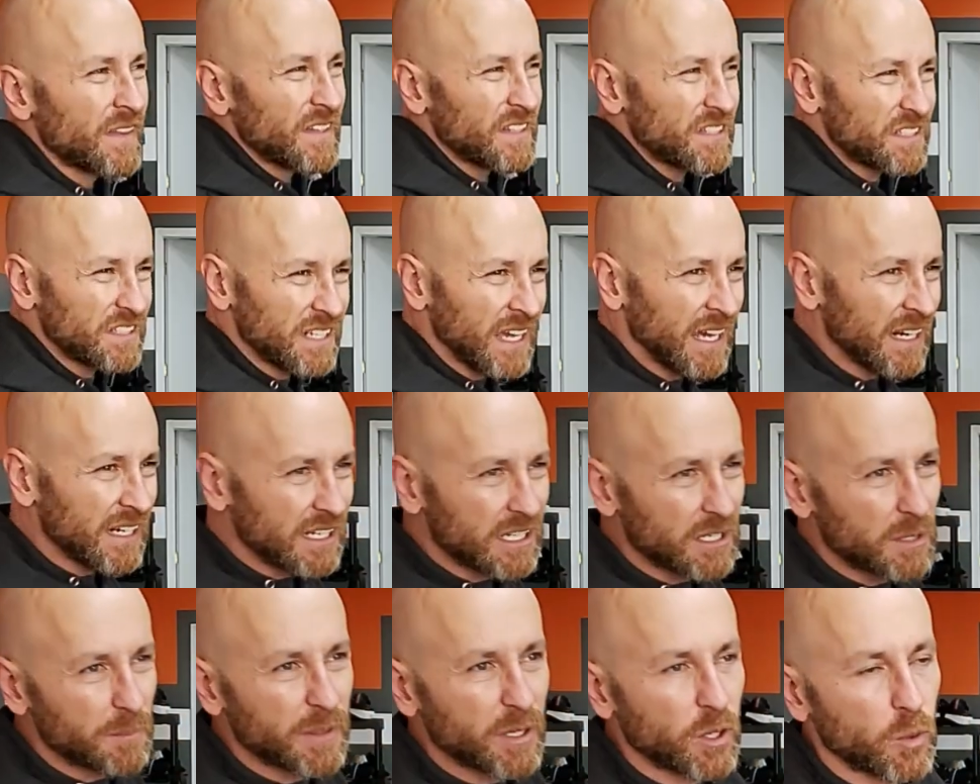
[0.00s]
This is kind of
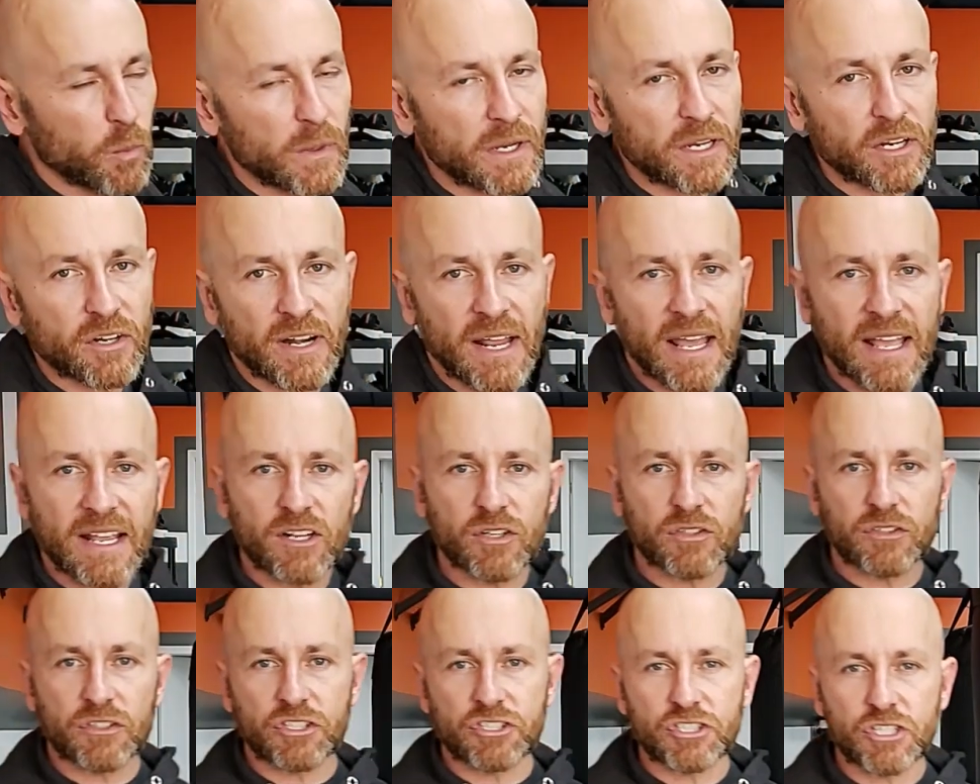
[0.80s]
going to be a weird
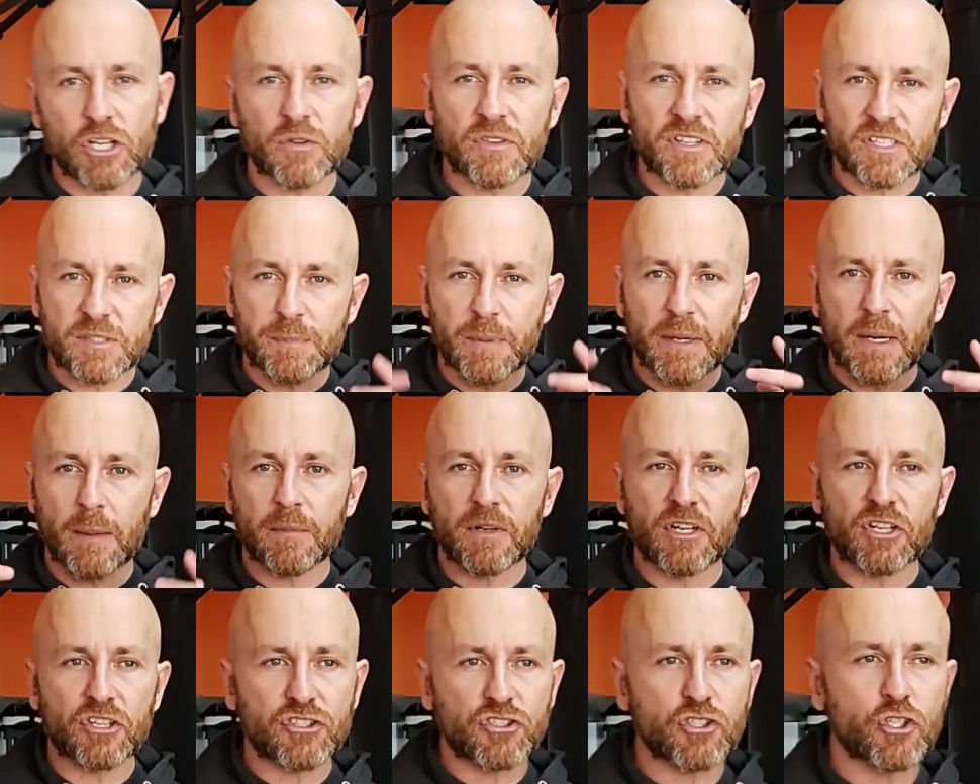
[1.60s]
angle to show this, but I'm
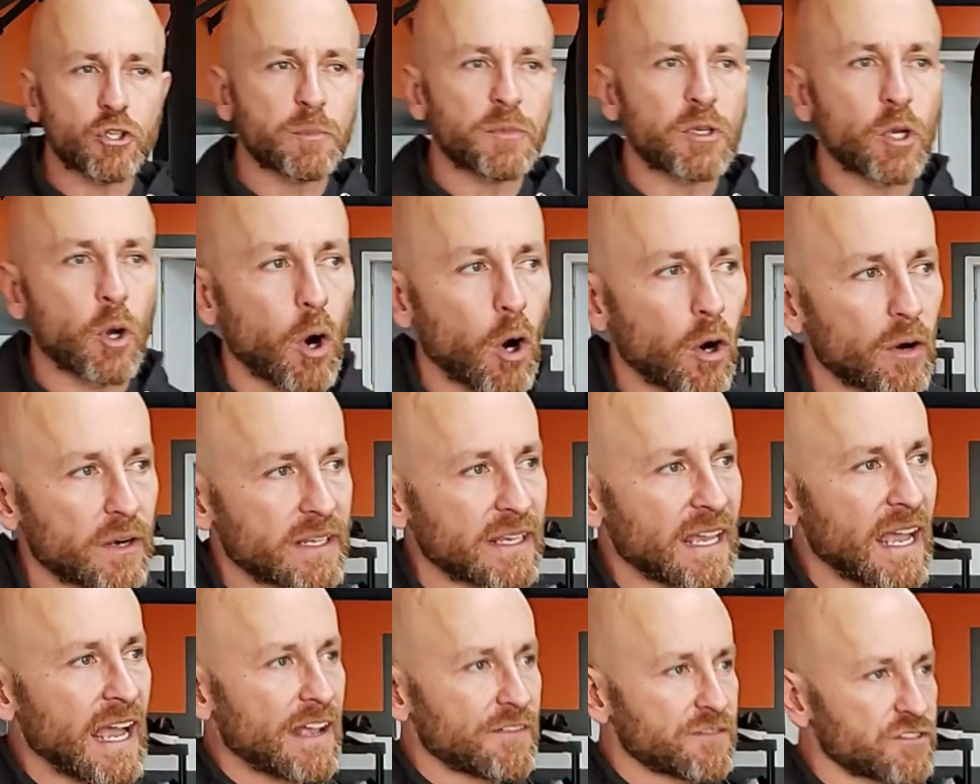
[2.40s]
going to assume you
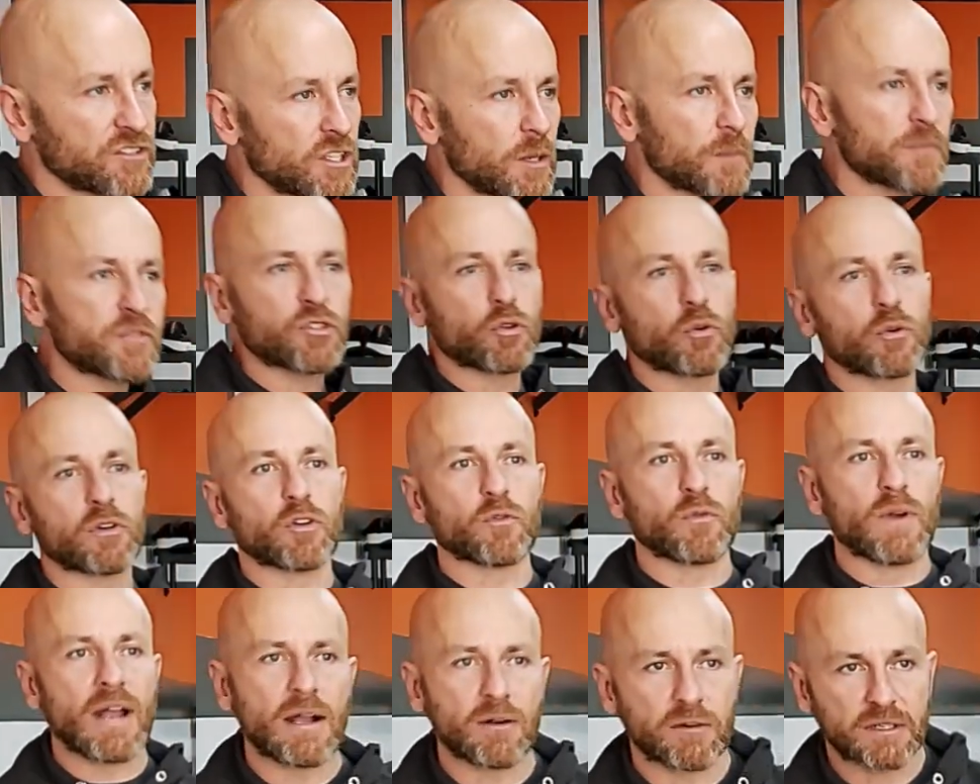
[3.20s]
already have some sort
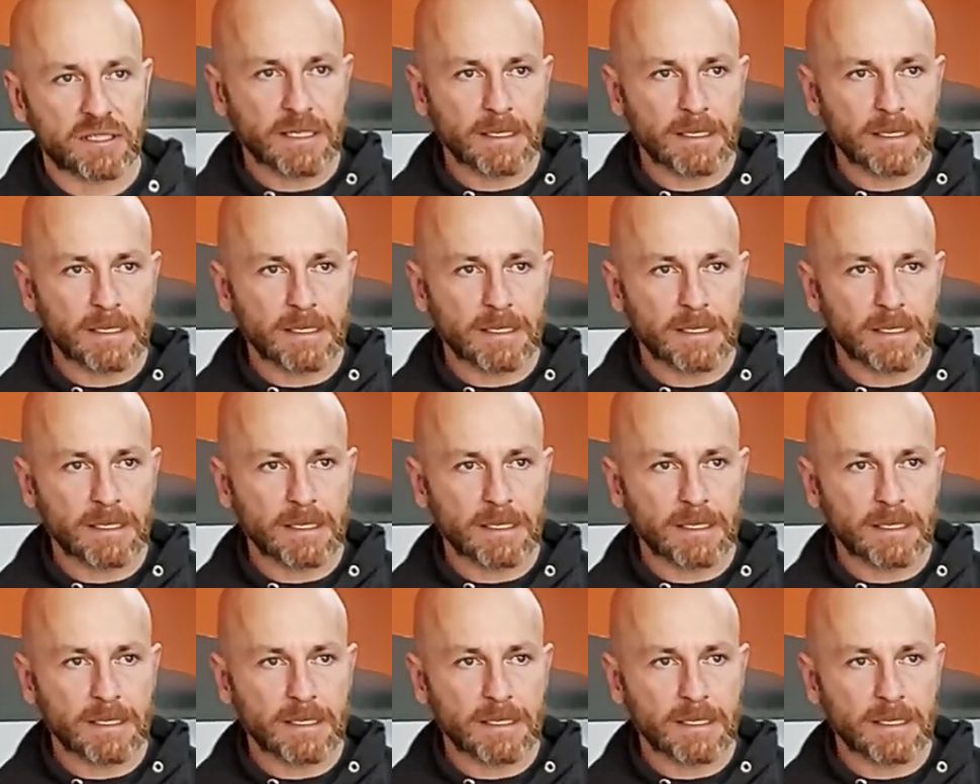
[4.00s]
of round